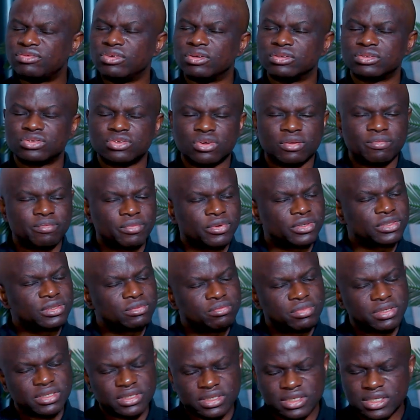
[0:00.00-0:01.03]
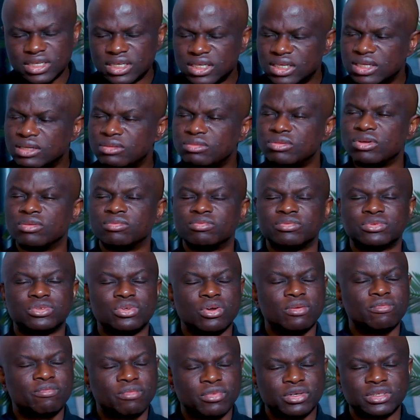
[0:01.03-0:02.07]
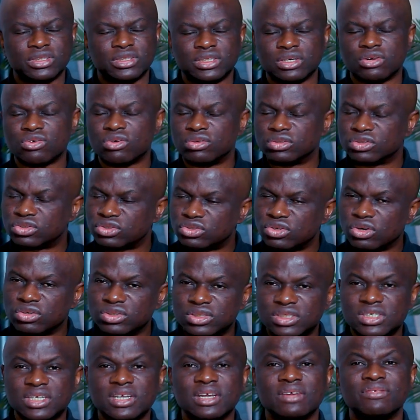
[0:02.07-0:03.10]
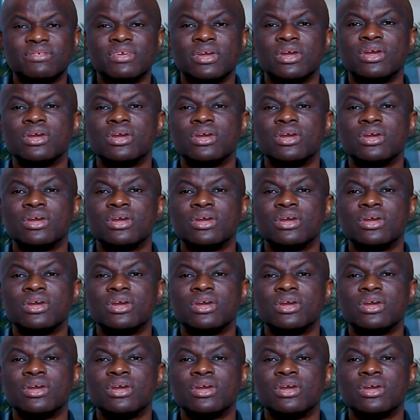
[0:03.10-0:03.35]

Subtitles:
your talk must be deep, your talk must be constructive,